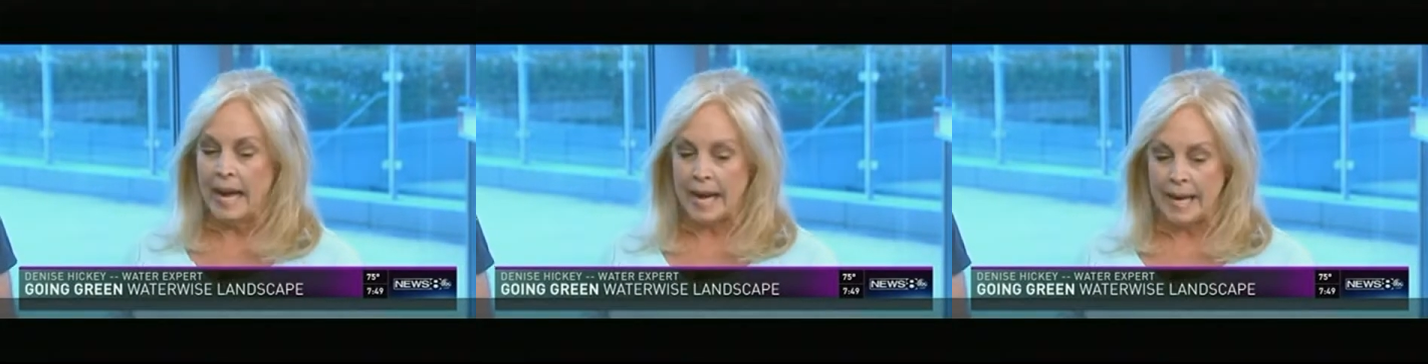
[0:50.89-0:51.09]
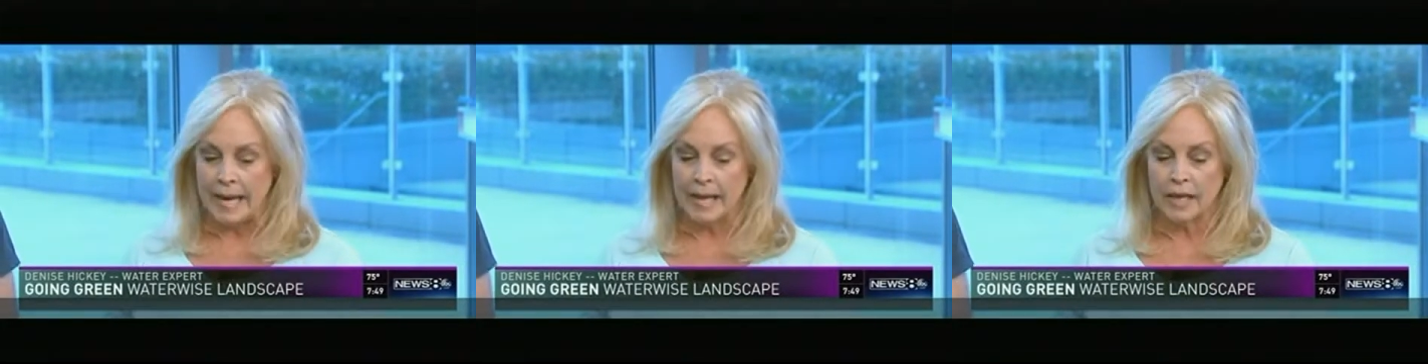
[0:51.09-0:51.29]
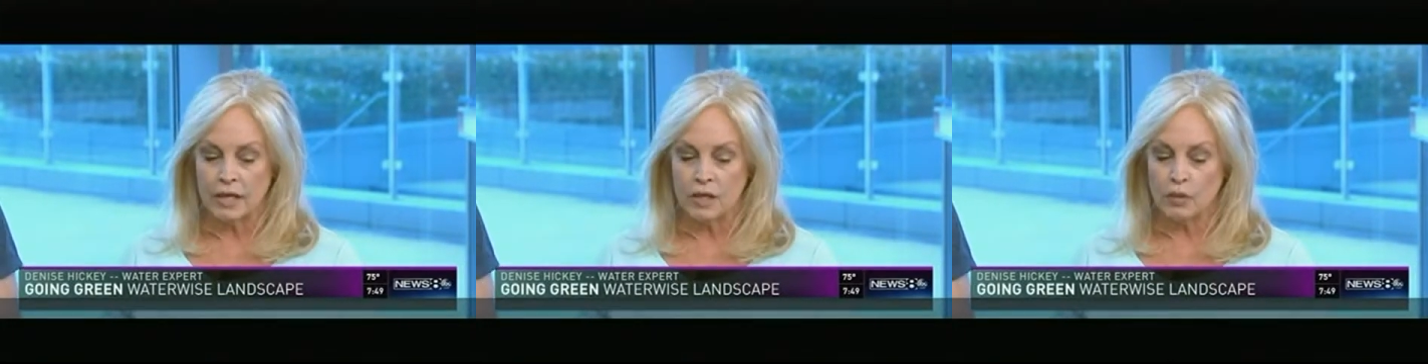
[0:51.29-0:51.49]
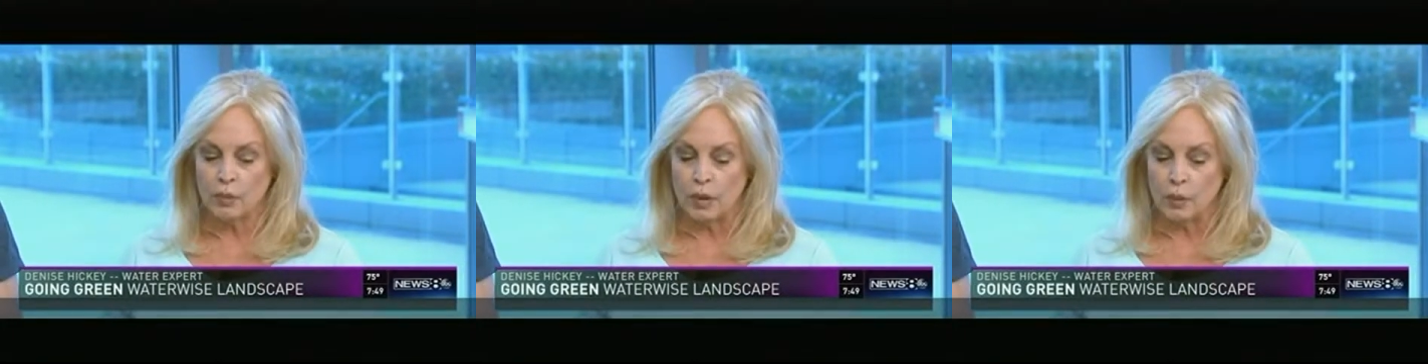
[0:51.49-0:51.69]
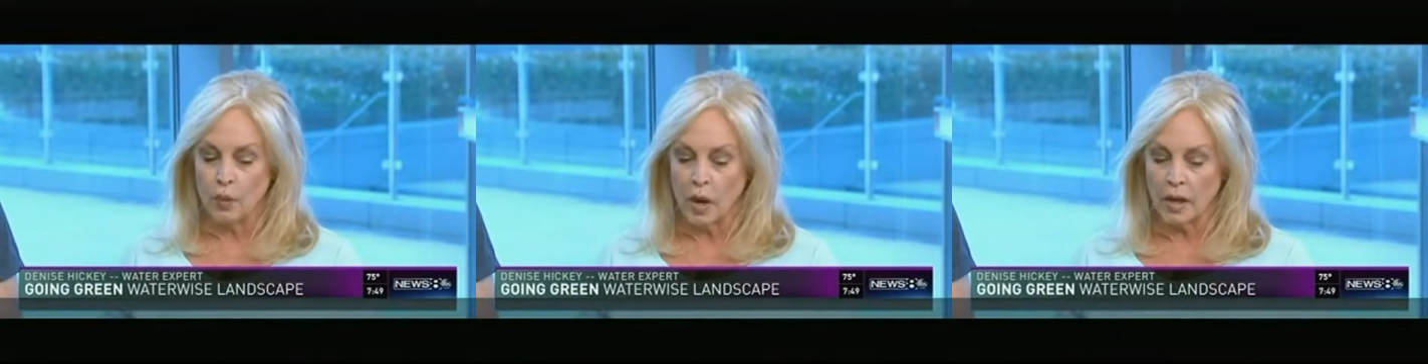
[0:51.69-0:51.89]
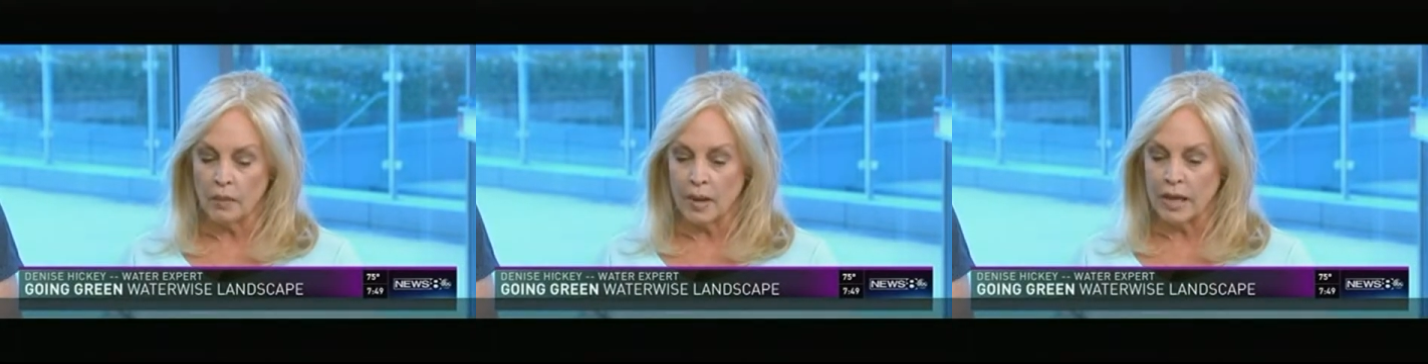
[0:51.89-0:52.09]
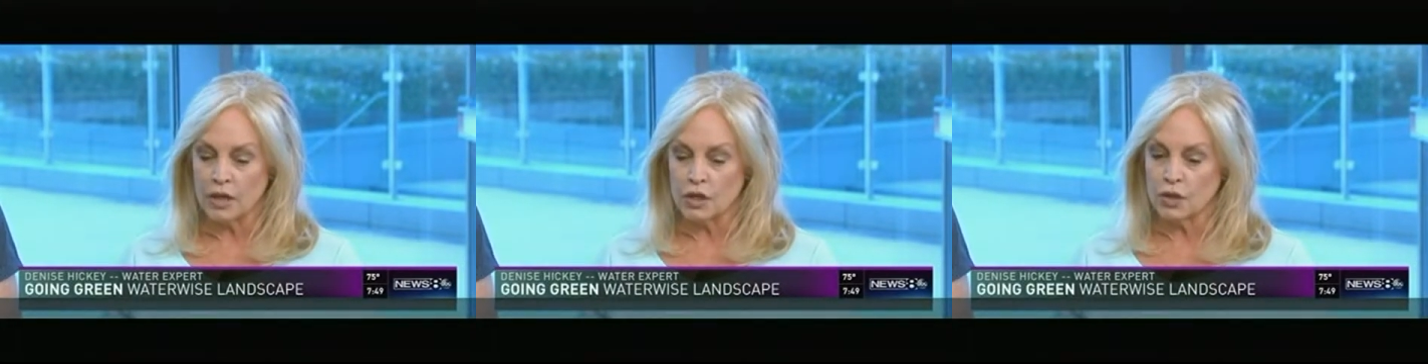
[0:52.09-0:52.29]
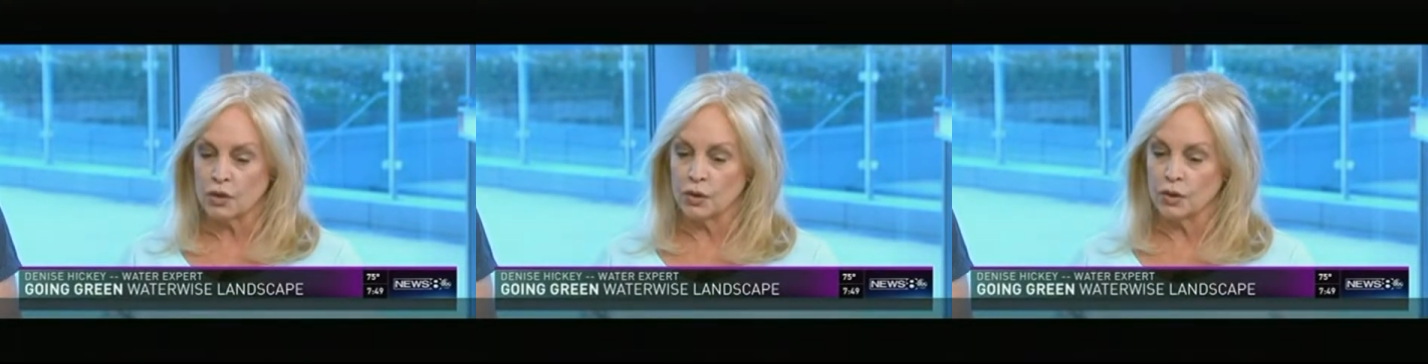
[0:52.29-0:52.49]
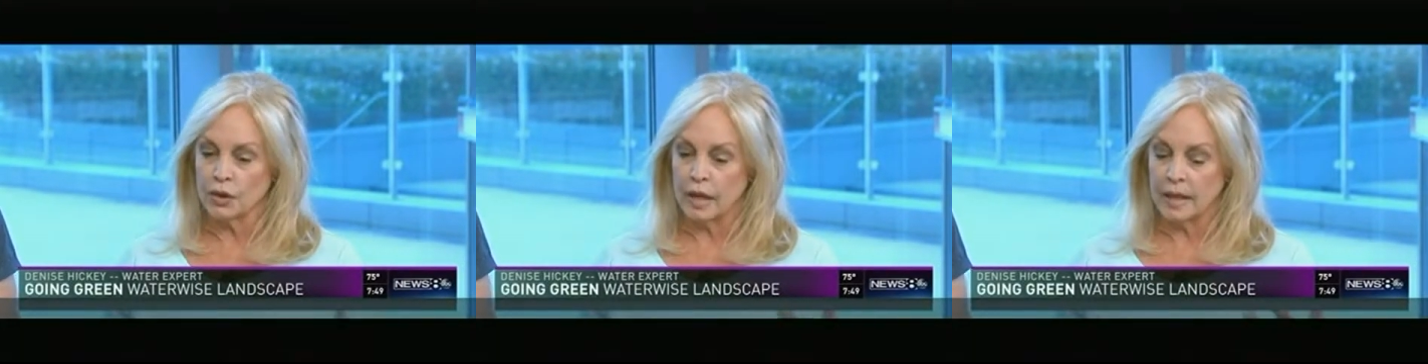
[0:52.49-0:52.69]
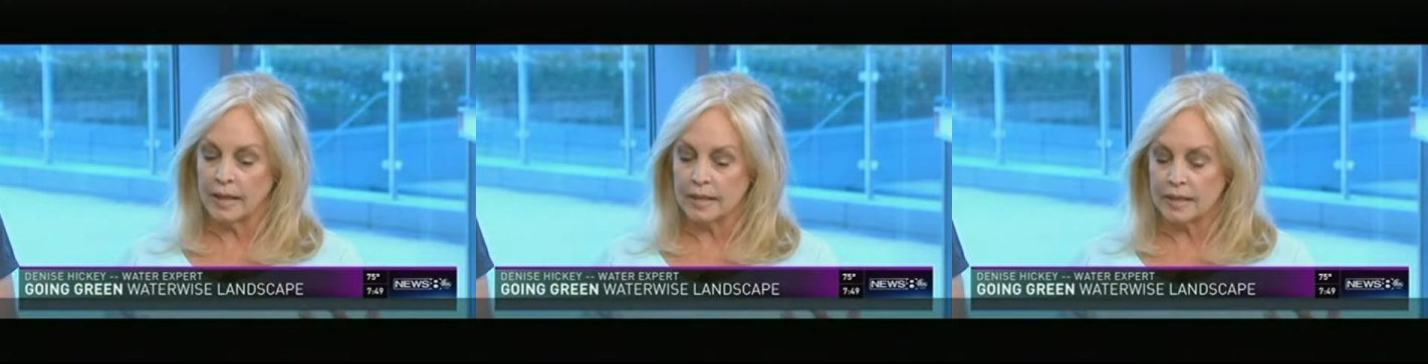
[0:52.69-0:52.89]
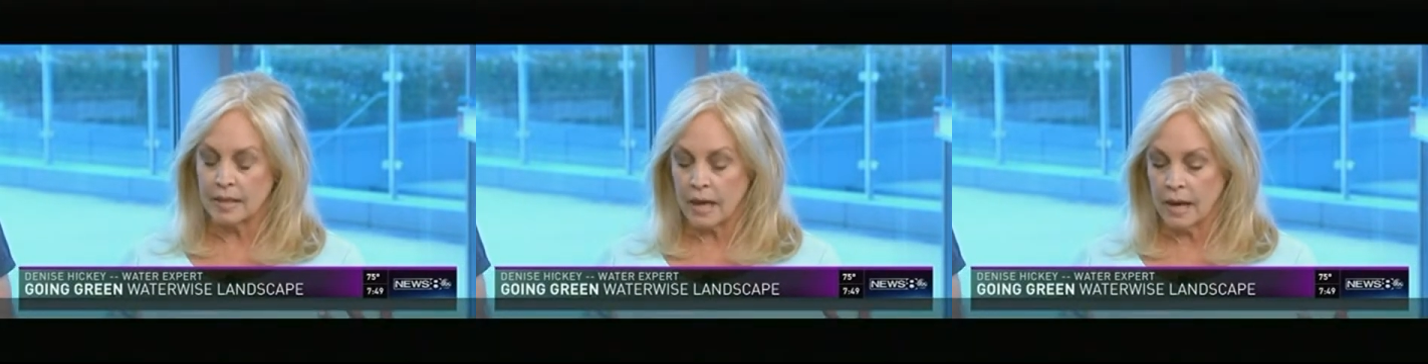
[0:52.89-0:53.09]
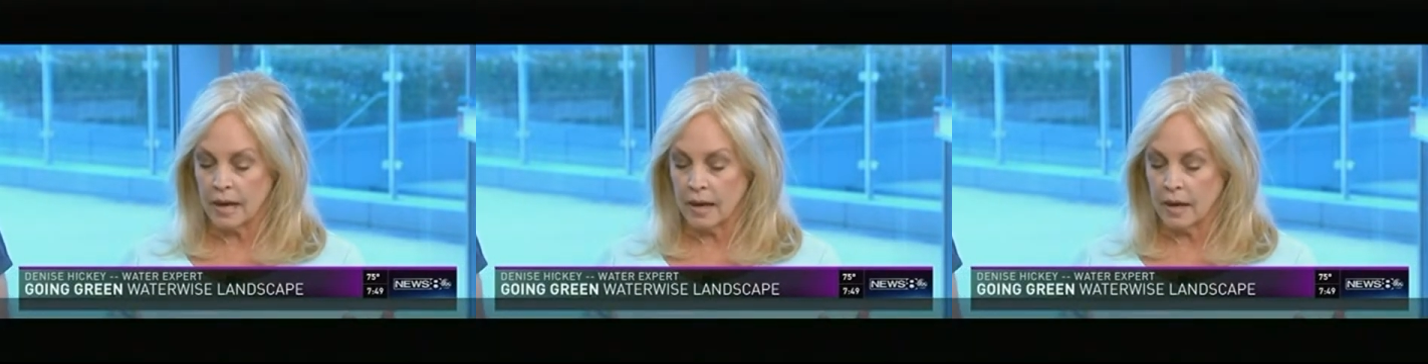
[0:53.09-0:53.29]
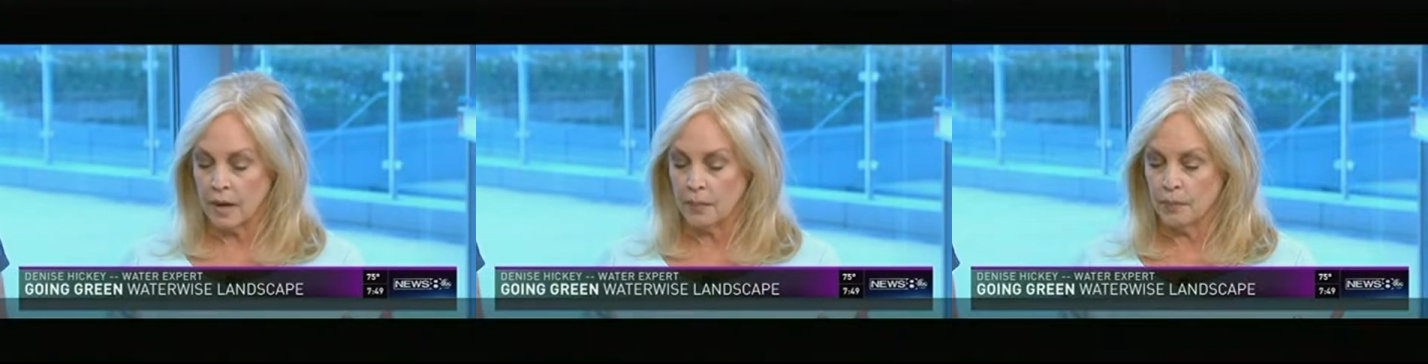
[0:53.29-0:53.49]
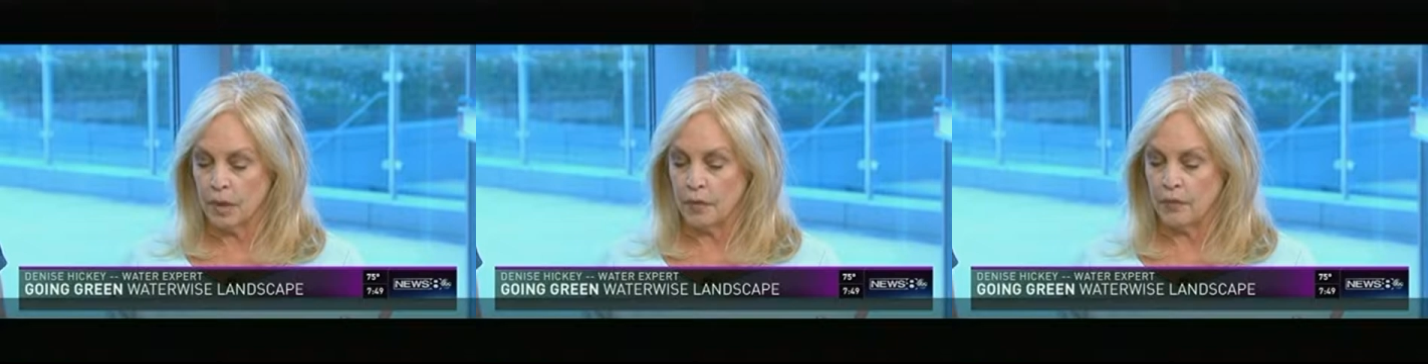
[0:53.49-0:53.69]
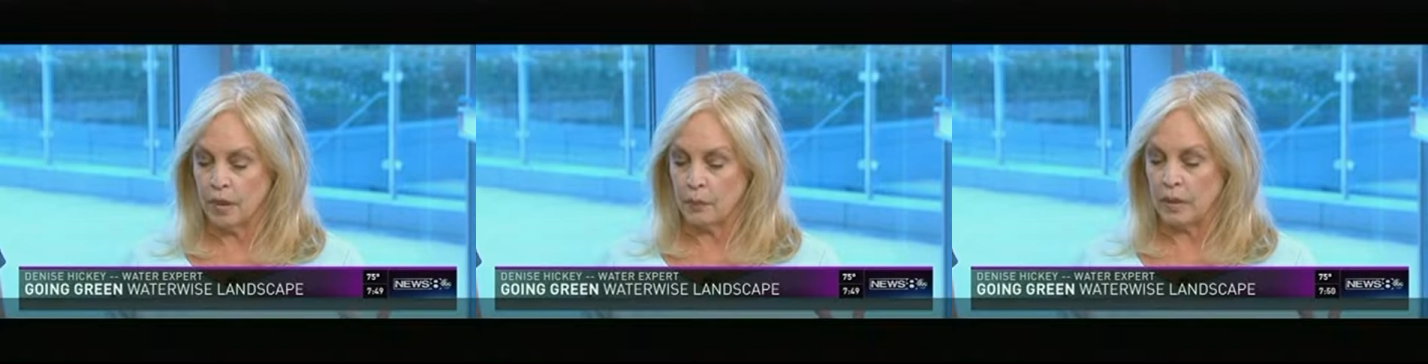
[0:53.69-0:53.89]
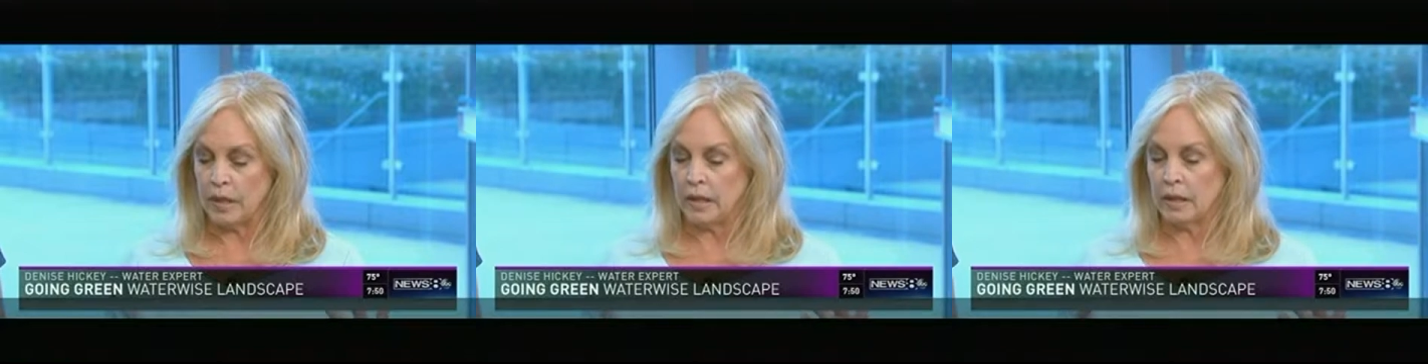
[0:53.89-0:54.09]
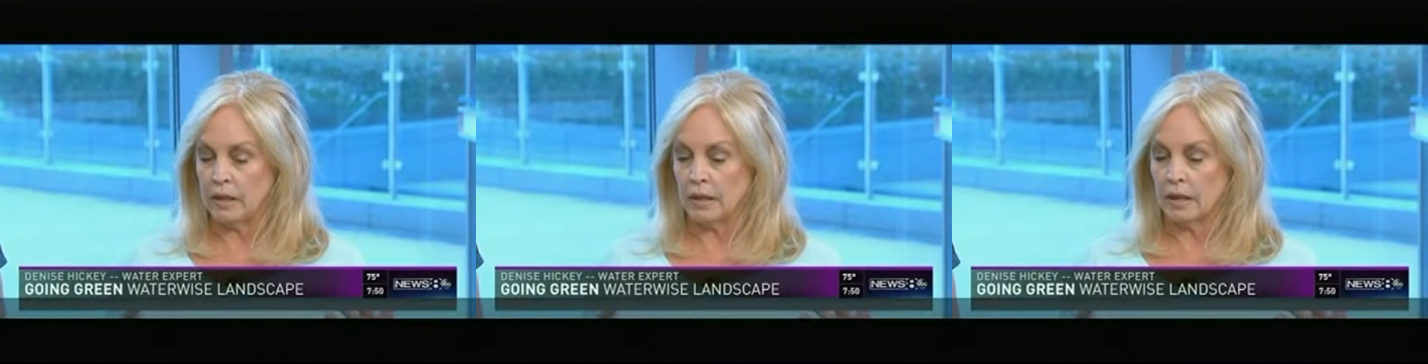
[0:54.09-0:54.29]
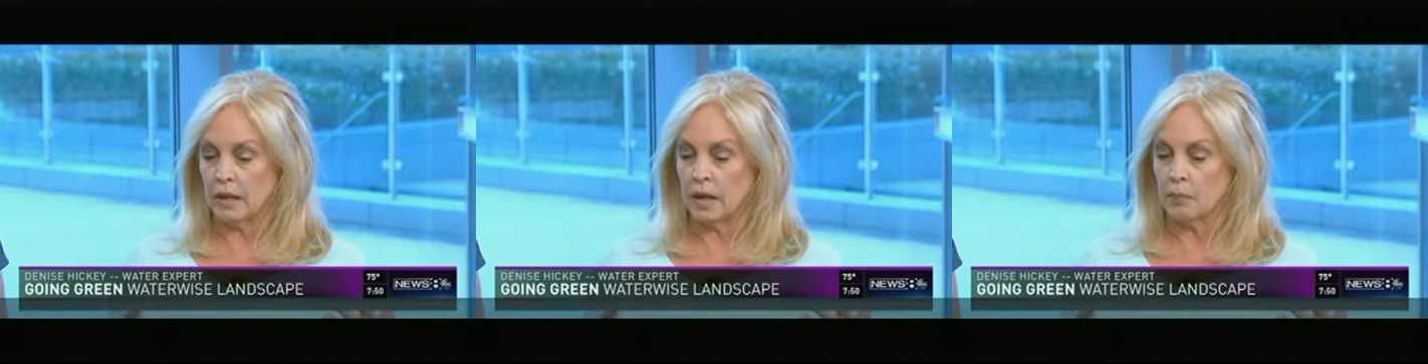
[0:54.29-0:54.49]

And we want to make sure that that we